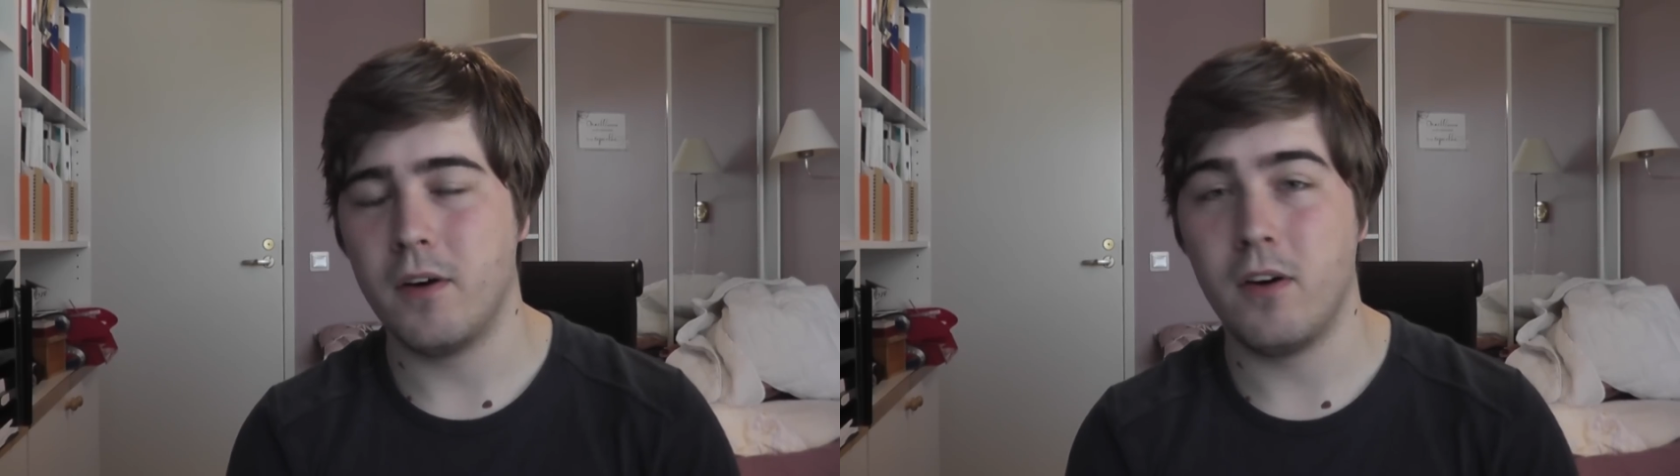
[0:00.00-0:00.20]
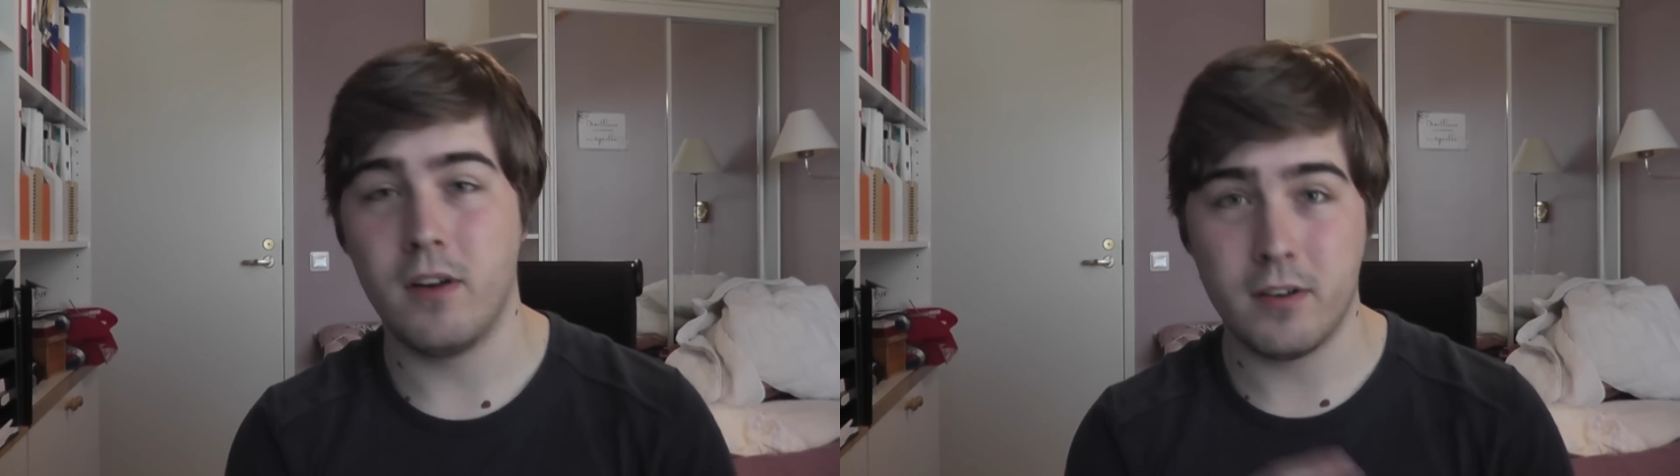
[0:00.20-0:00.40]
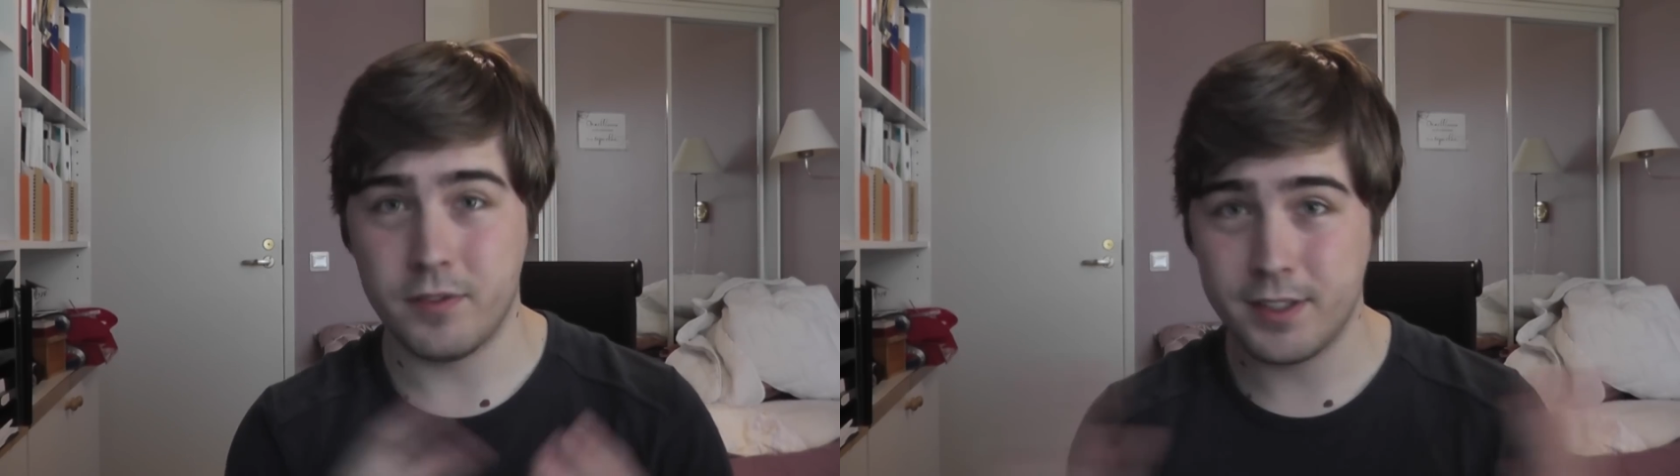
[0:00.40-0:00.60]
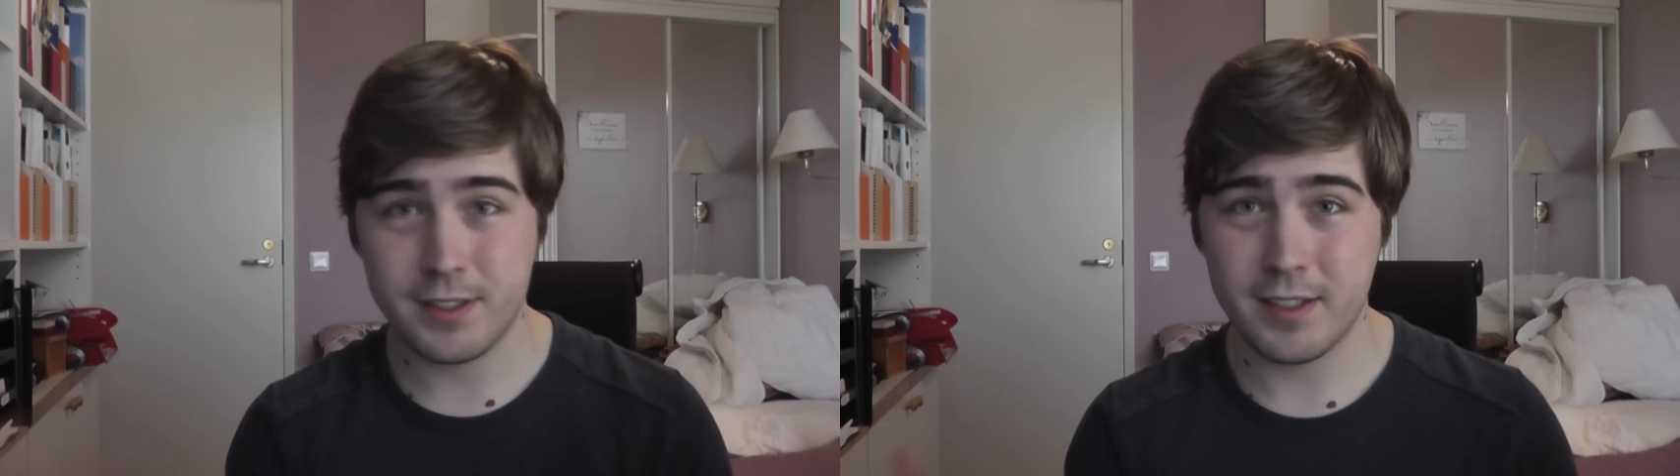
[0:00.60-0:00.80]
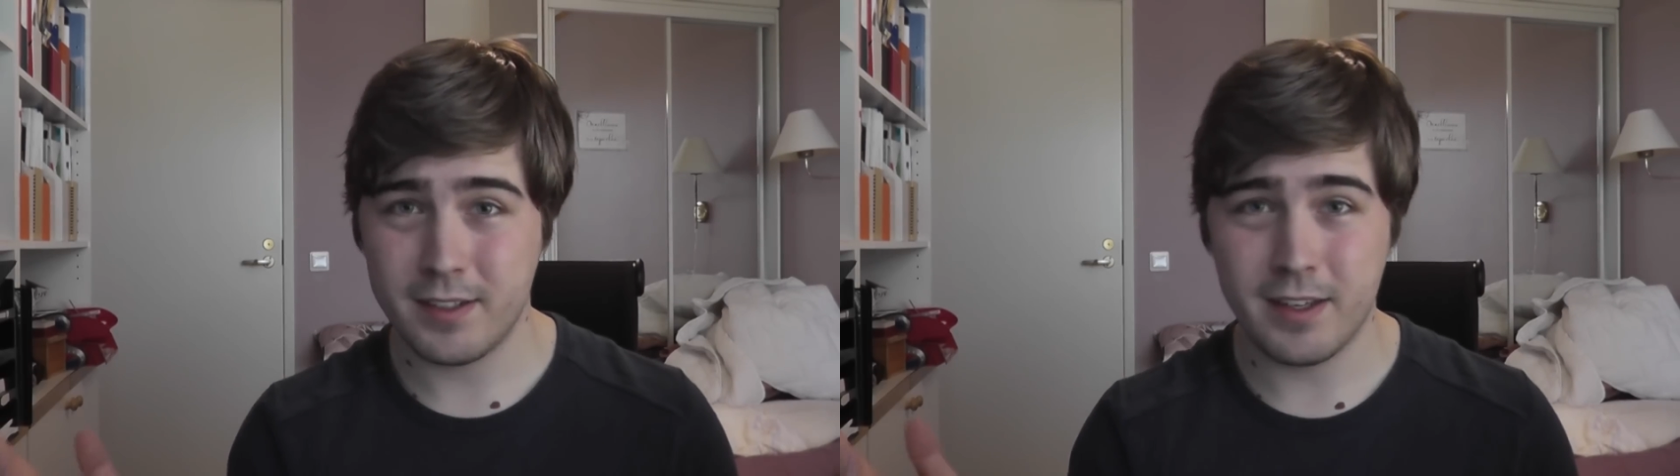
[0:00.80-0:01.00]
all of
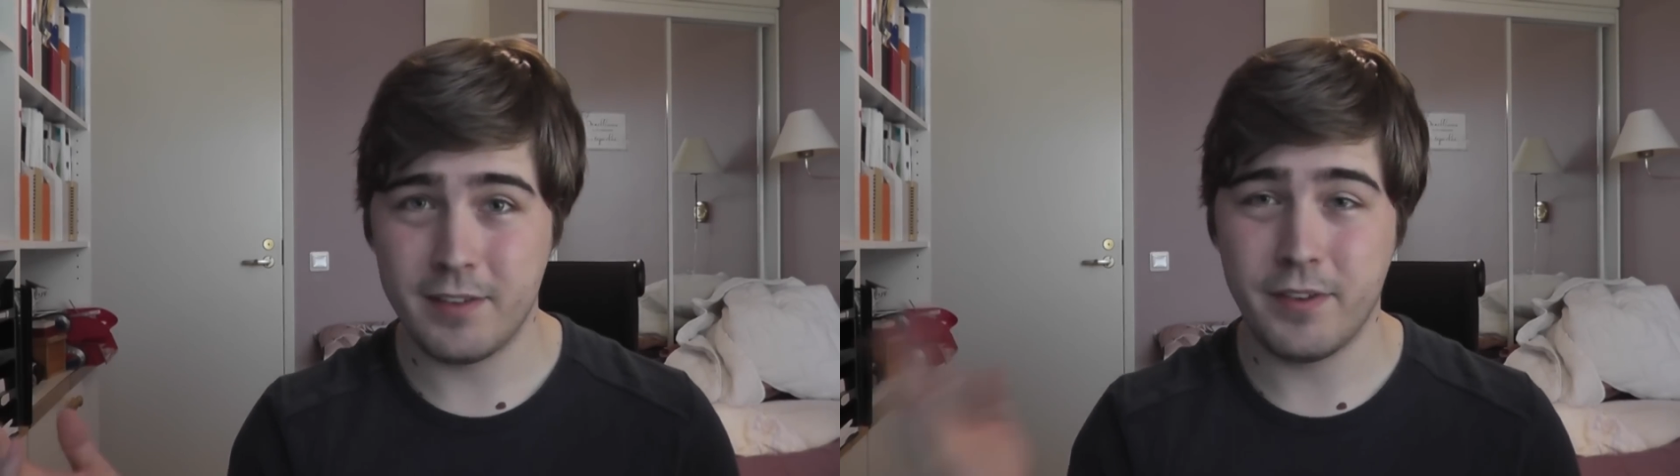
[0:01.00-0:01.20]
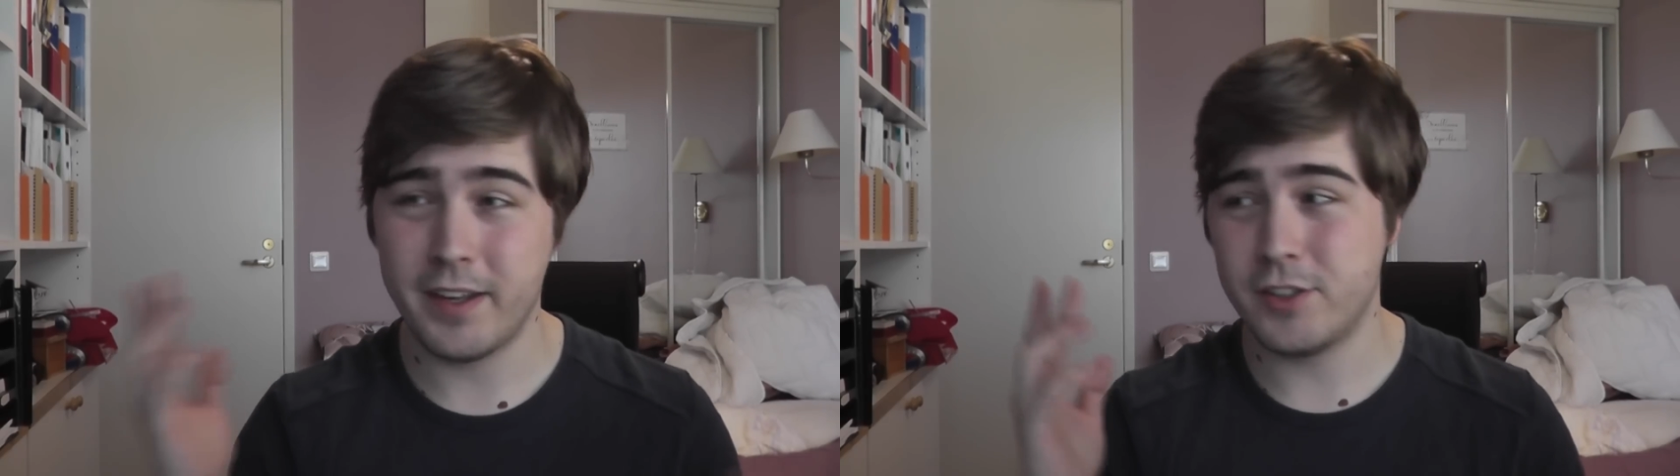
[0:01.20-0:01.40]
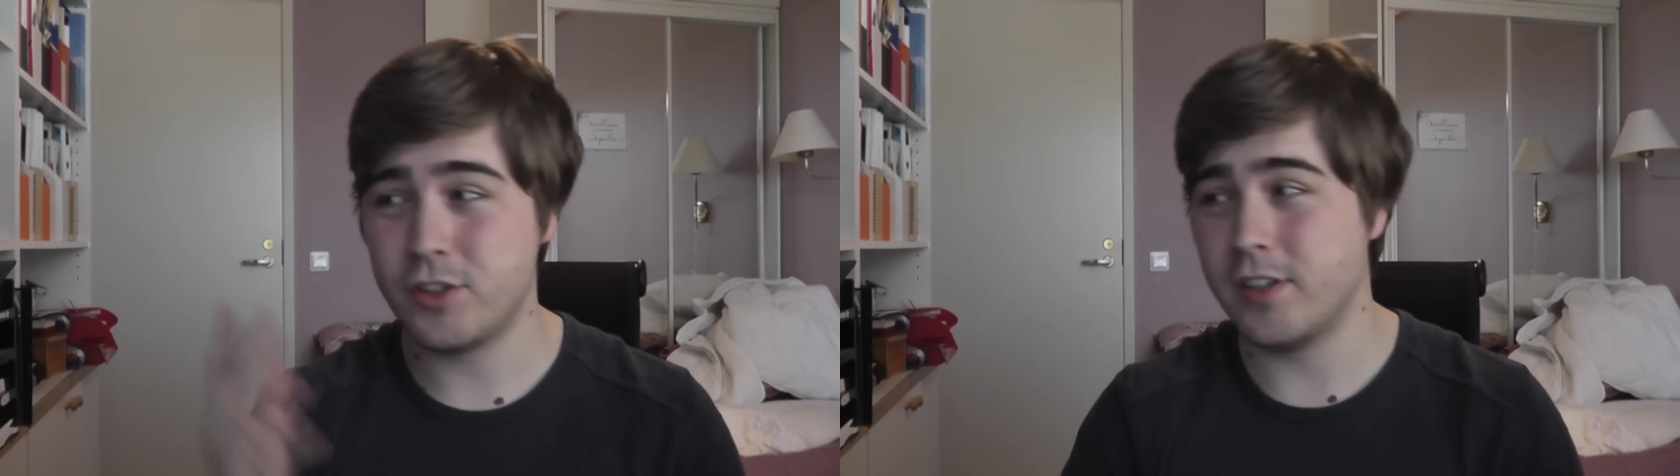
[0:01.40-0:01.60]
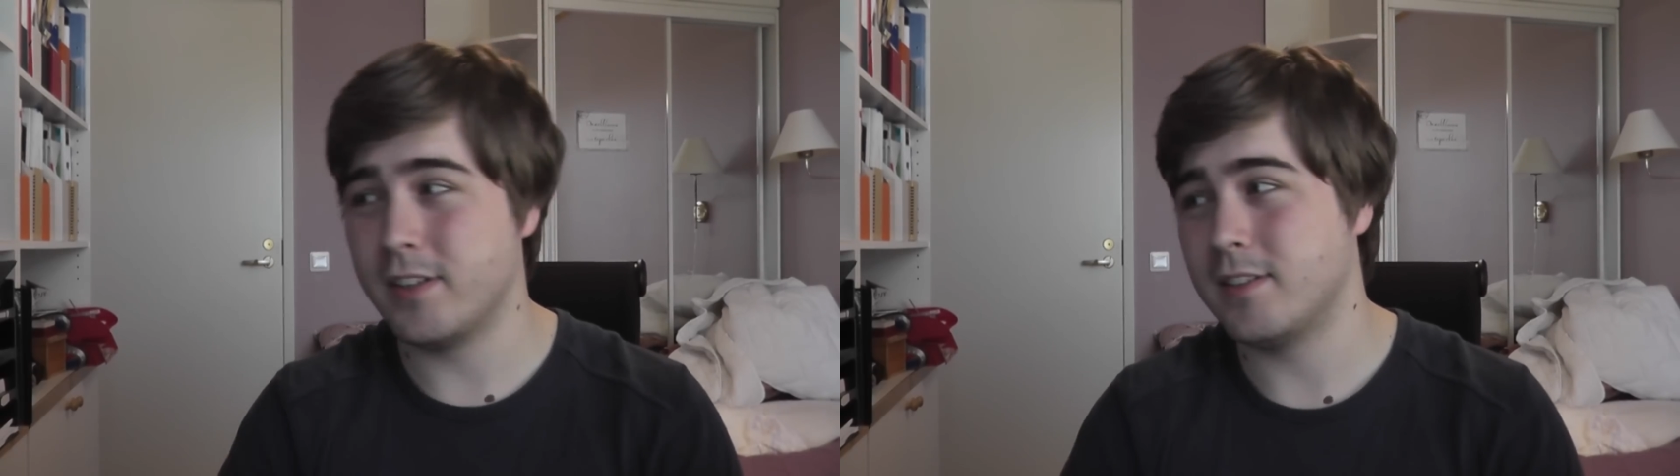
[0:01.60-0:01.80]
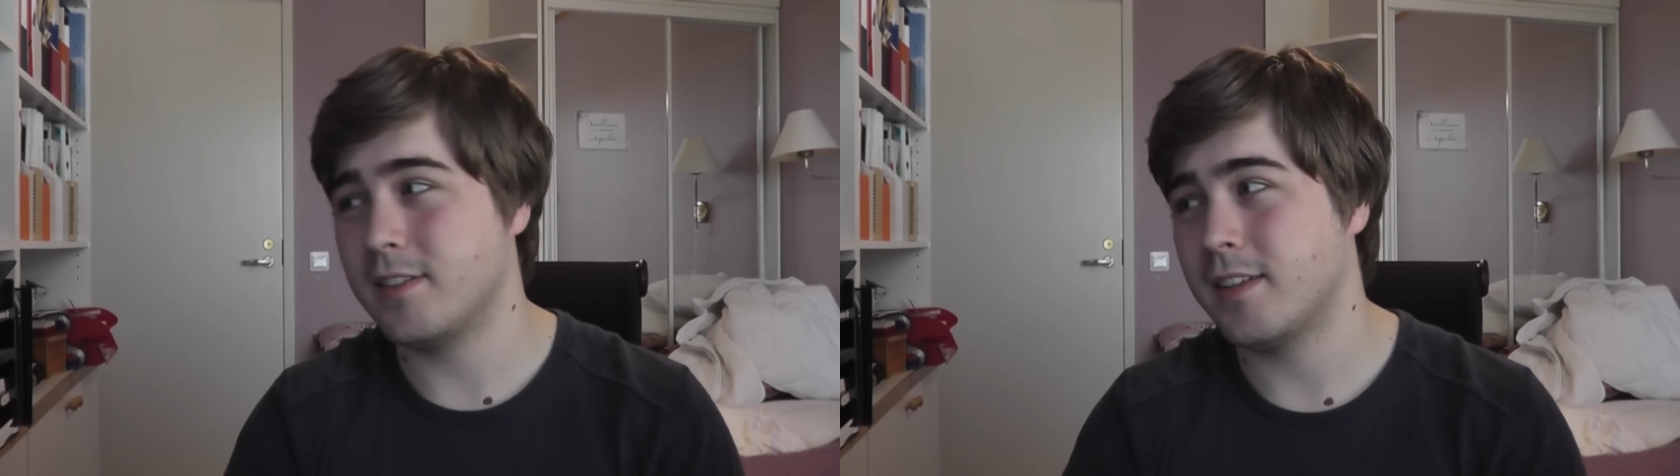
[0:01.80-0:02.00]
his
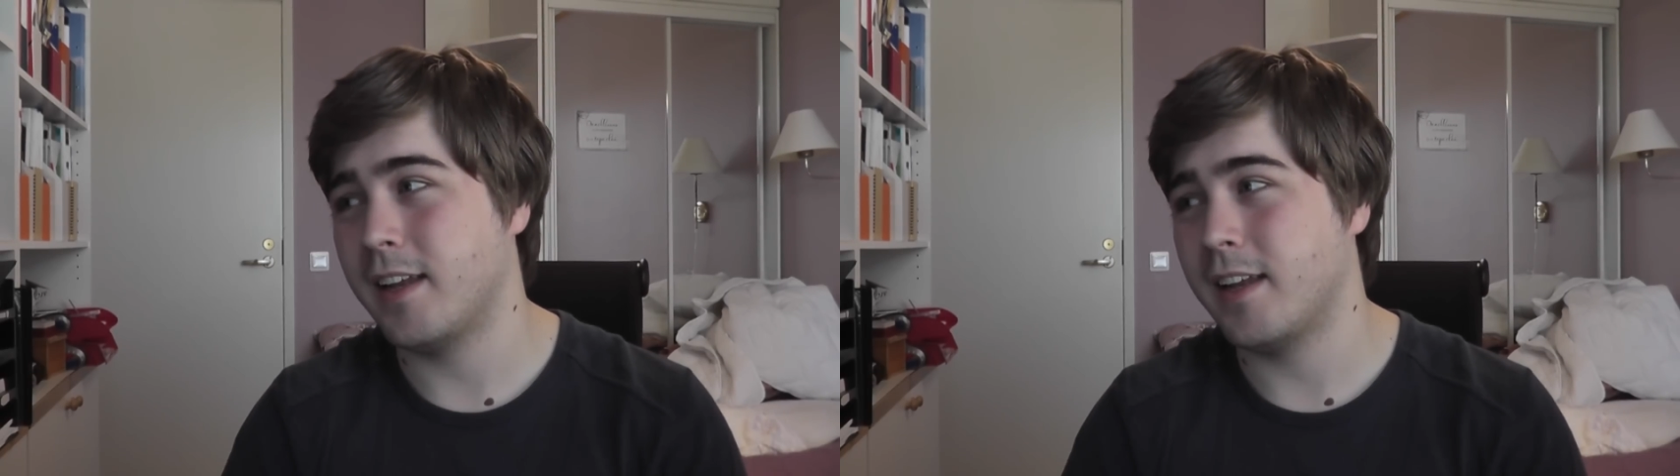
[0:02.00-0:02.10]
adventures